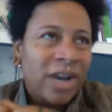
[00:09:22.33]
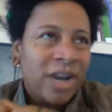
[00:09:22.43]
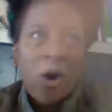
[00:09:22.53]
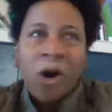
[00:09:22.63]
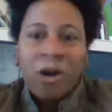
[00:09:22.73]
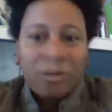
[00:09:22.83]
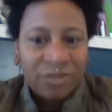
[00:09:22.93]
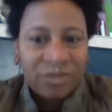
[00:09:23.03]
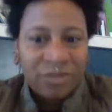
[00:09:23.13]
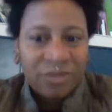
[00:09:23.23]
qualms
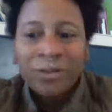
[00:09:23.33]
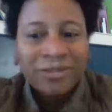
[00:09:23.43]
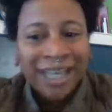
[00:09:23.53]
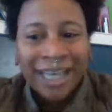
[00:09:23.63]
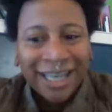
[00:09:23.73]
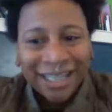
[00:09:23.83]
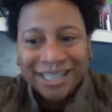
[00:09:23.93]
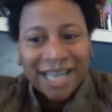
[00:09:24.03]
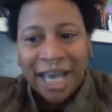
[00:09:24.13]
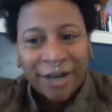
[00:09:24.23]
about like
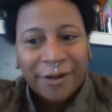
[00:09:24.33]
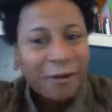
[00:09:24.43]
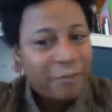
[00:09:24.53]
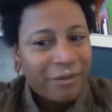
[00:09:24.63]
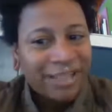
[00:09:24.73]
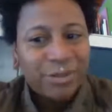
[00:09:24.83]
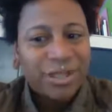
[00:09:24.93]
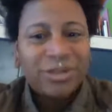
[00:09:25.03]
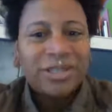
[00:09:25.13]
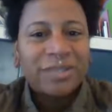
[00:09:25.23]
saying that her breasts were too
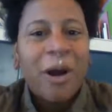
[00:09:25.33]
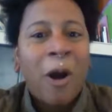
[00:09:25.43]
small,